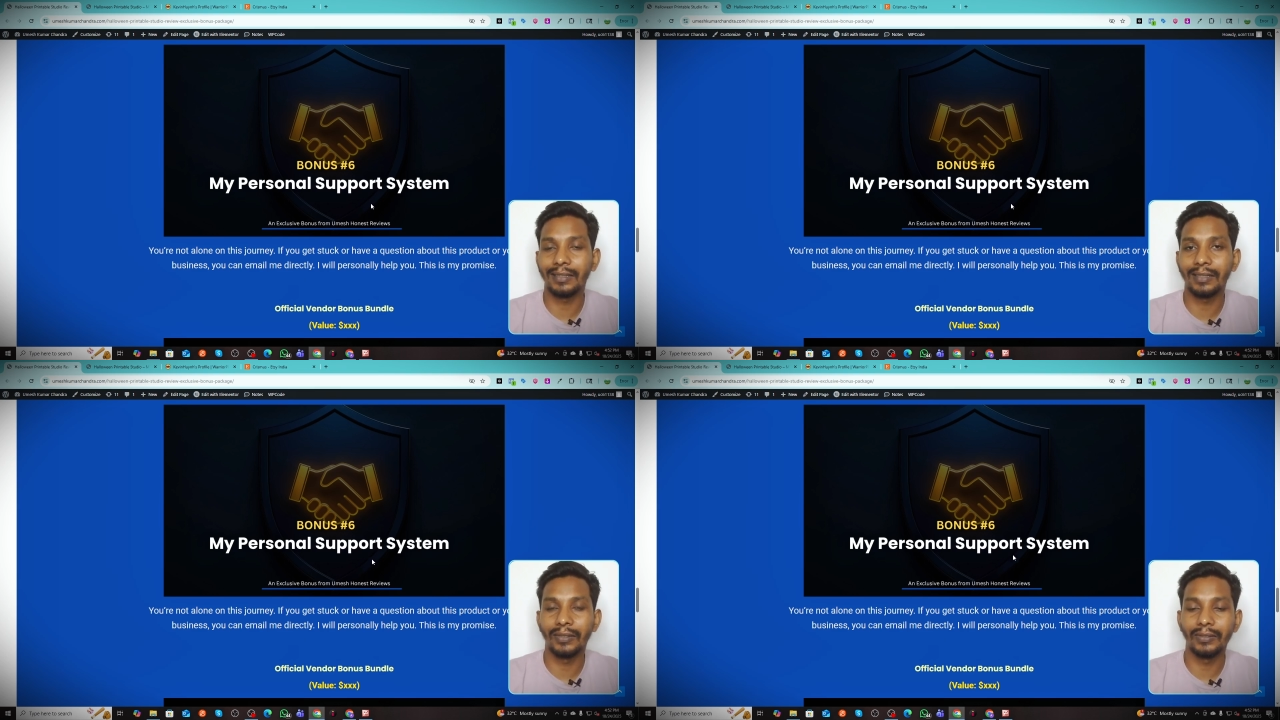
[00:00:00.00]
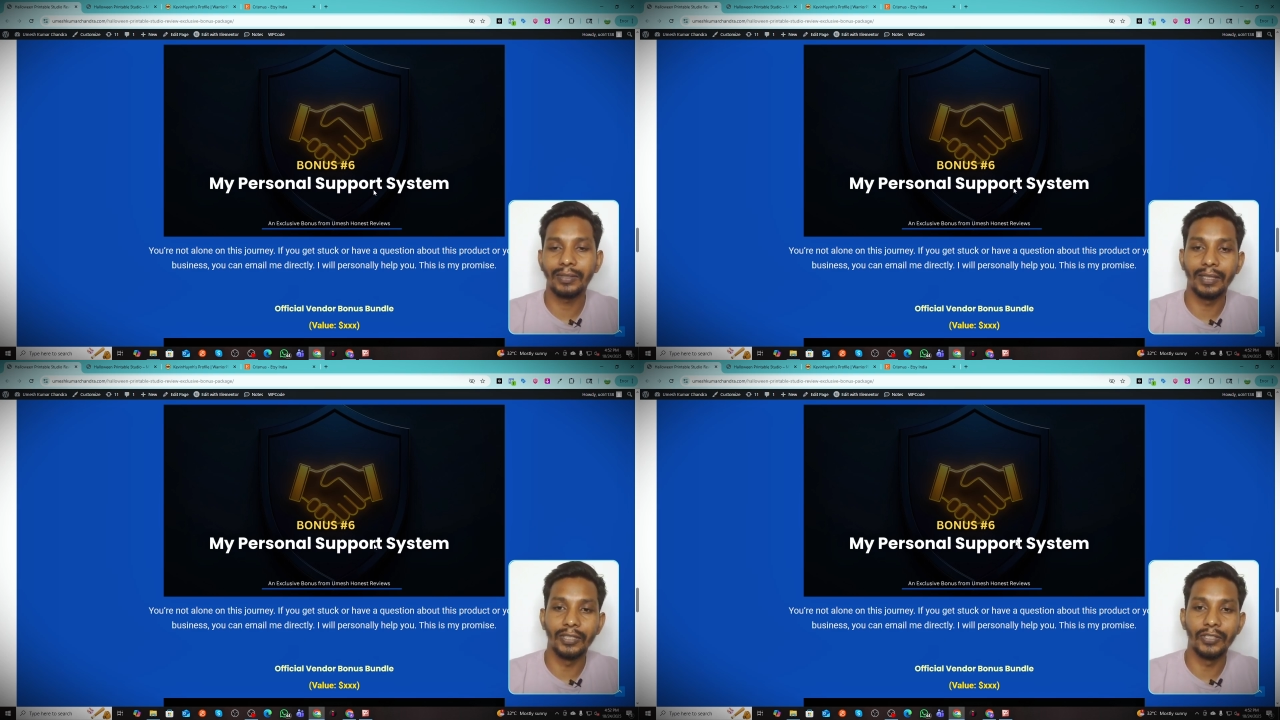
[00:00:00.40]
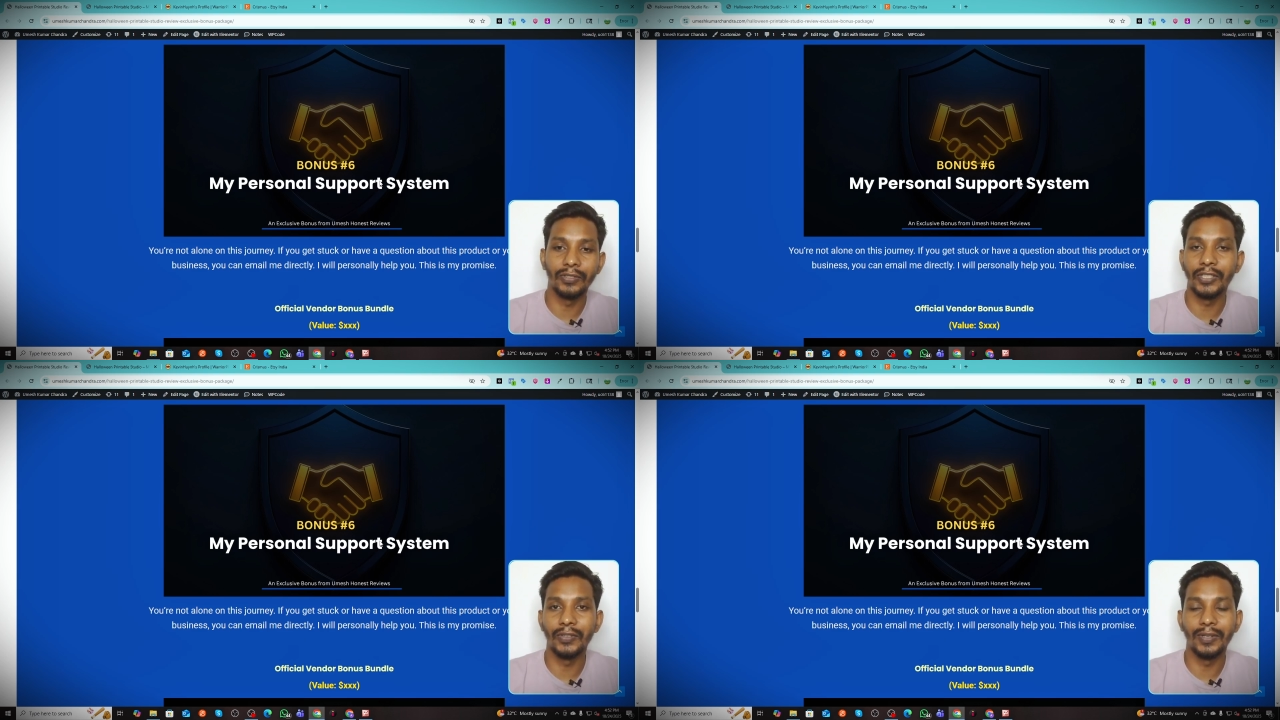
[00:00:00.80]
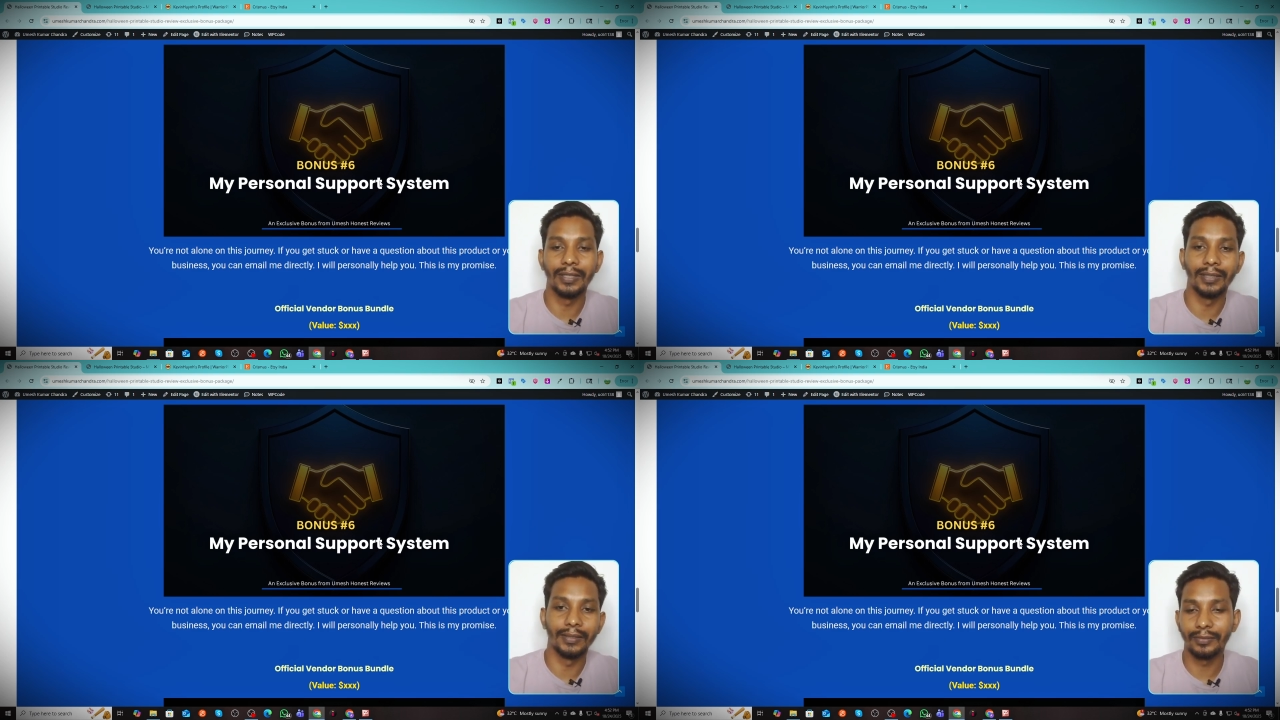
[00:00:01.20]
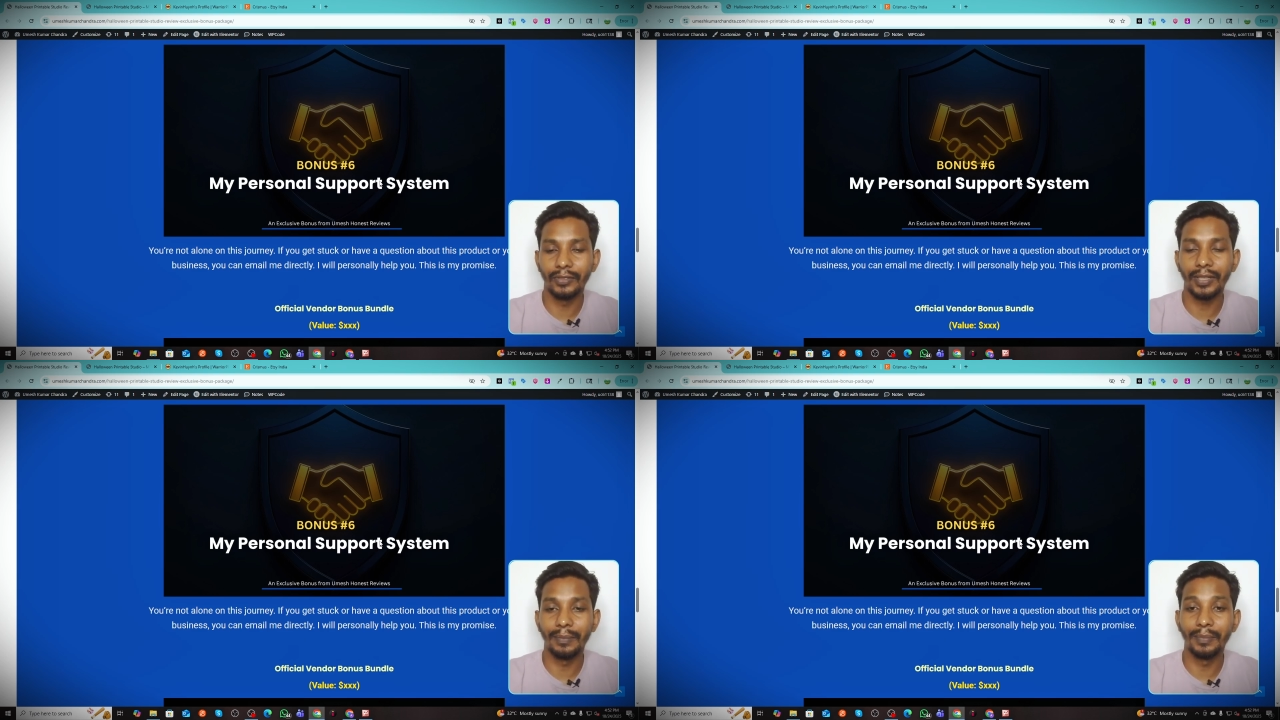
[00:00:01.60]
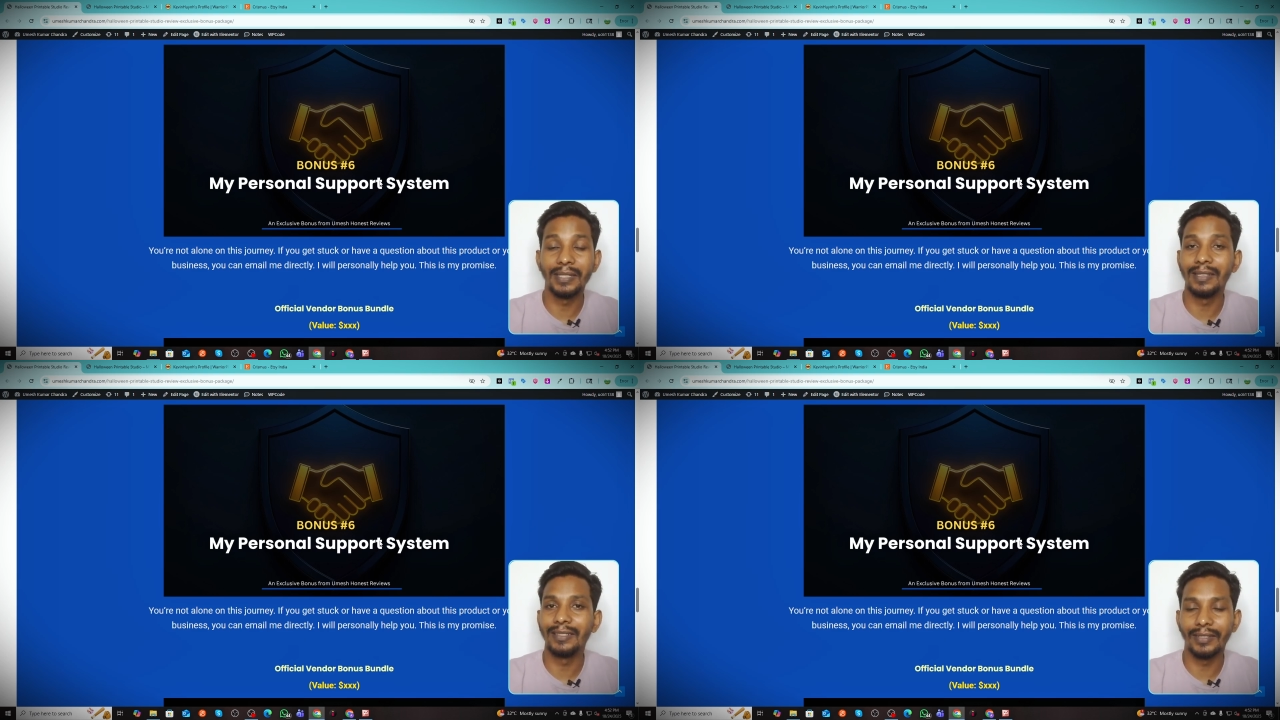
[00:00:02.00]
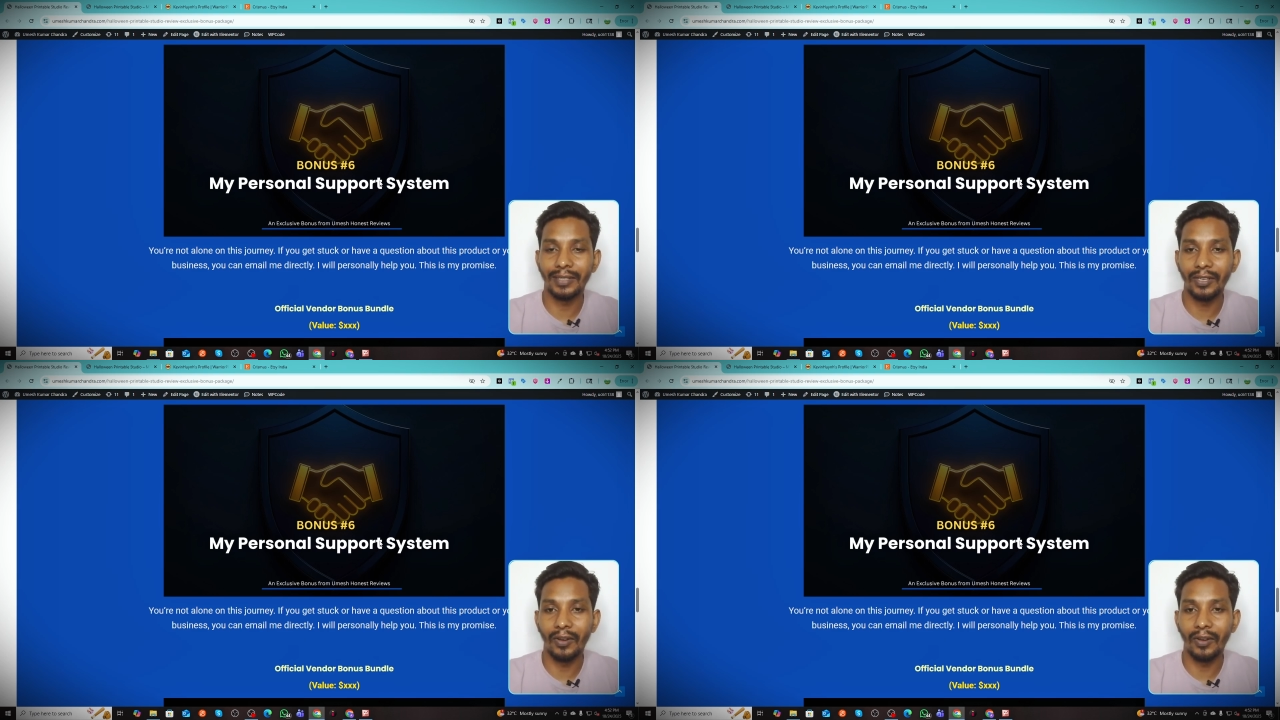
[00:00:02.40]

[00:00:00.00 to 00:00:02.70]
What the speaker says: during your business journey,